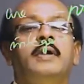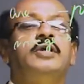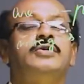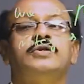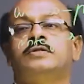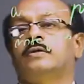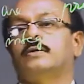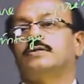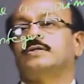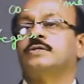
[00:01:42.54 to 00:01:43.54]

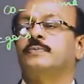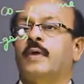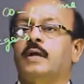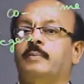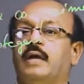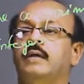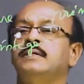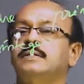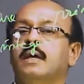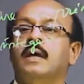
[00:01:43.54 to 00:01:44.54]
integers. That
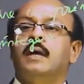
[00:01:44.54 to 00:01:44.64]
means